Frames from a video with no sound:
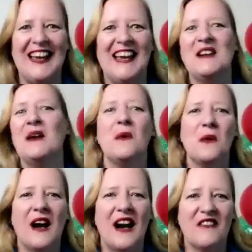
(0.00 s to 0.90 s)
and
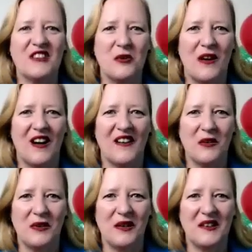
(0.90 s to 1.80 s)
wherever you are in
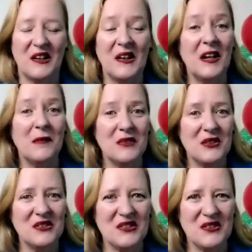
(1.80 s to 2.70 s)
the world, I hope
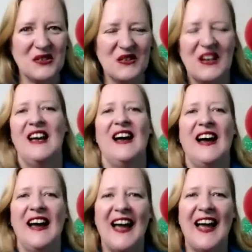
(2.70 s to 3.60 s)
you too
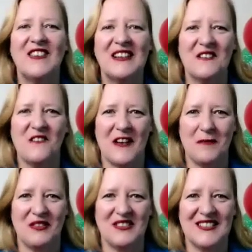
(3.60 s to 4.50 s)
are having a
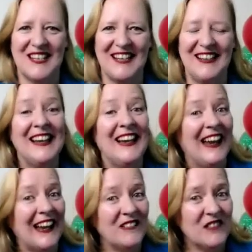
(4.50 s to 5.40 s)
fabulous day.
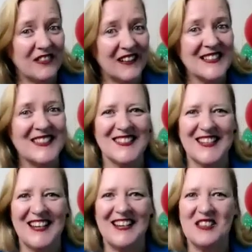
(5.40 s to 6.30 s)
And for us
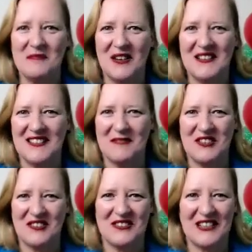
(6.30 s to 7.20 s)
today at the Mindset
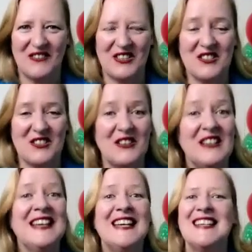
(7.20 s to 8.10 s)
Michelle TV show,
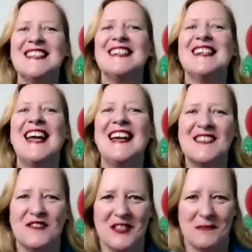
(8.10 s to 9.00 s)
it's an
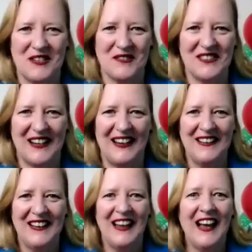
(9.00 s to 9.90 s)
extra special
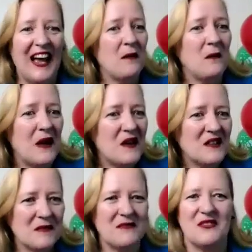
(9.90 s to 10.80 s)
day. And
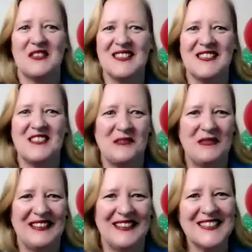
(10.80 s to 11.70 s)
welcome, firstly, to
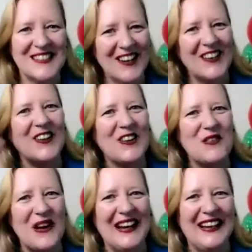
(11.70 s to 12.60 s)
my guest. Hello,
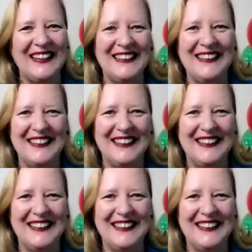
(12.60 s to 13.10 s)
Wayne.